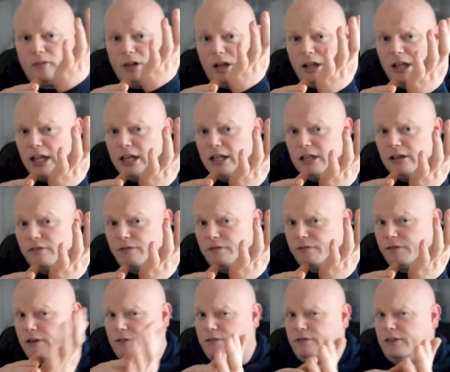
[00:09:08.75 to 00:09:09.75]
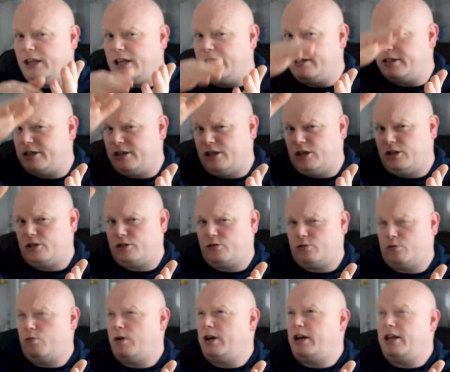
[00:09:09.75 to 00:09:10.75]
then the 15th to the
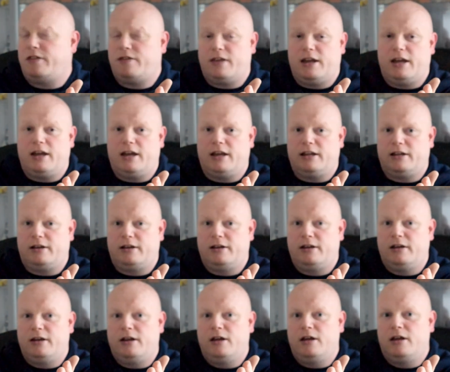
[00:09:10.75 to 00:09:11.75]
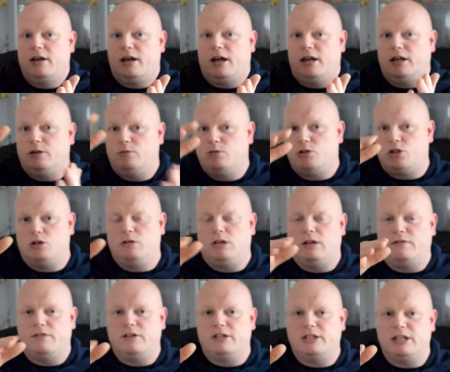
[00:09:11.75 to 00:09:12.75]
23rd, and they were 2
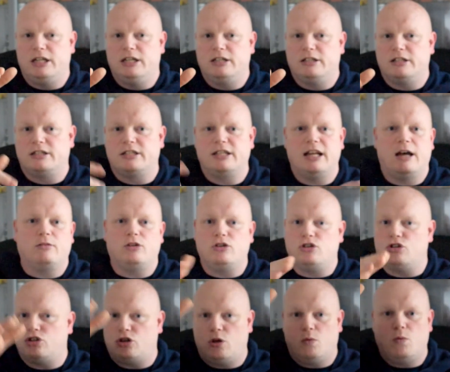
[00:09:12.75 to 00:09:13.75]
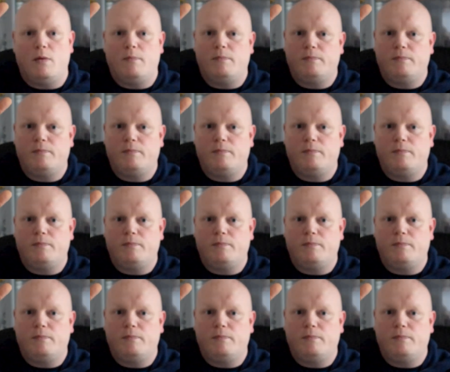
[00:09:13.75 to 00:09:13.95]
different seasons. Now they're just the one.